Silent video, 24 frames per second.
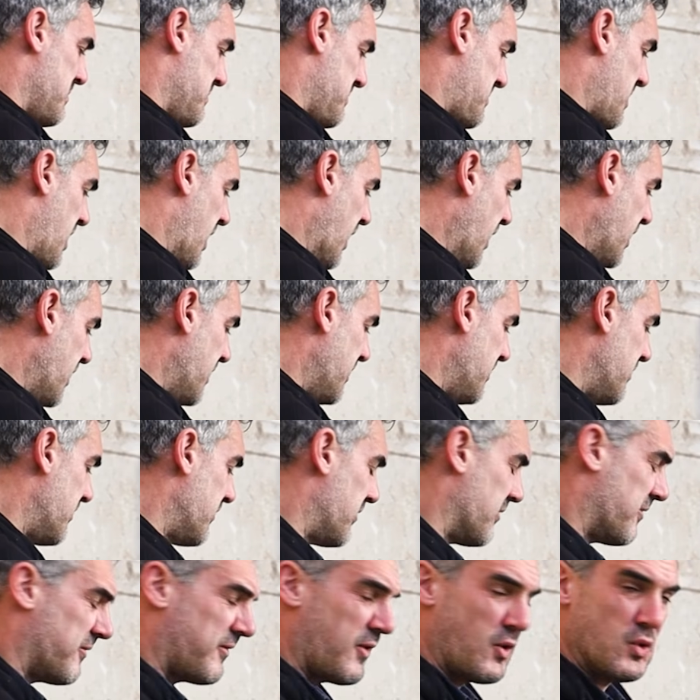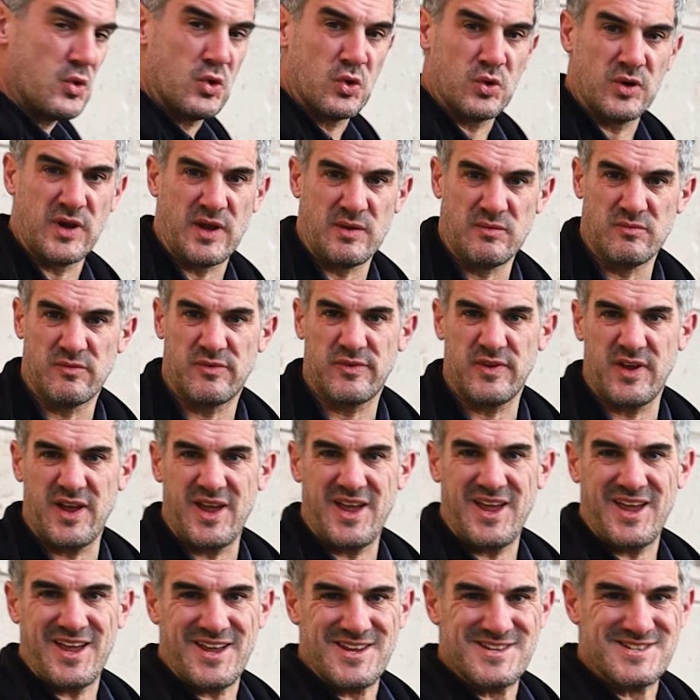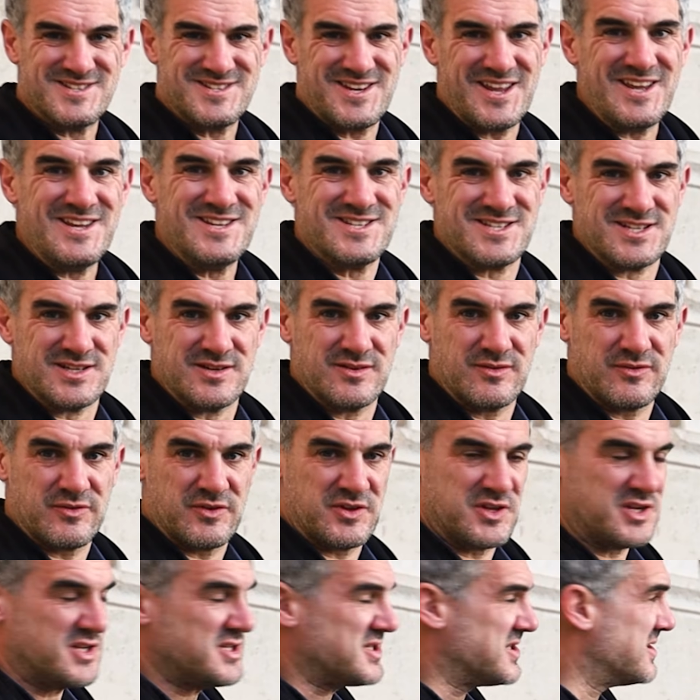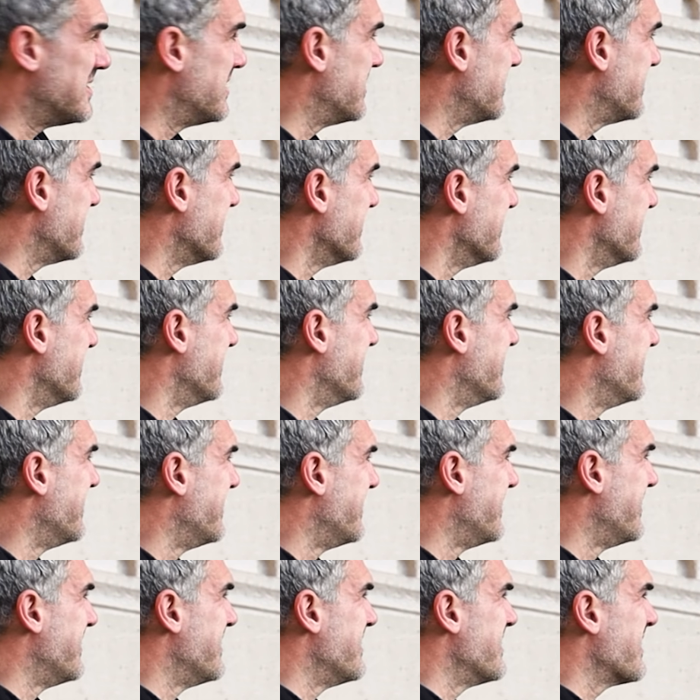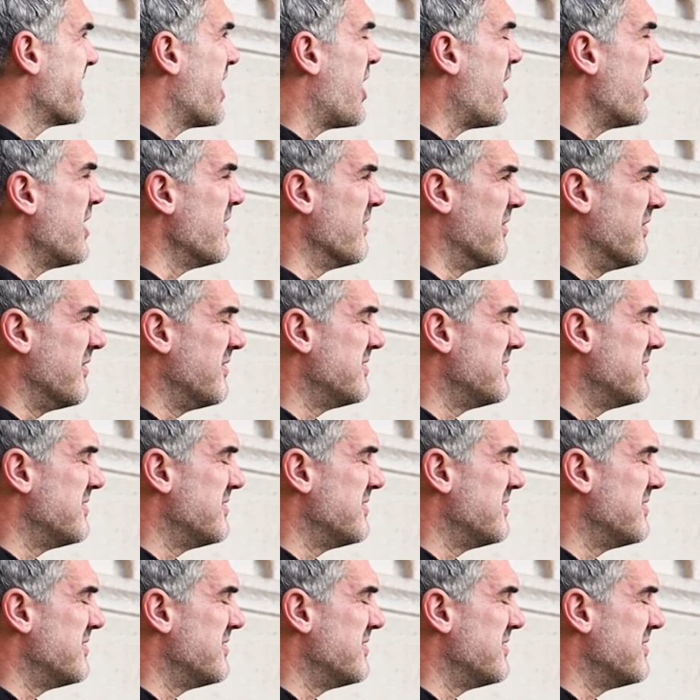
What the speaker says: But the focal length is decent for this kind of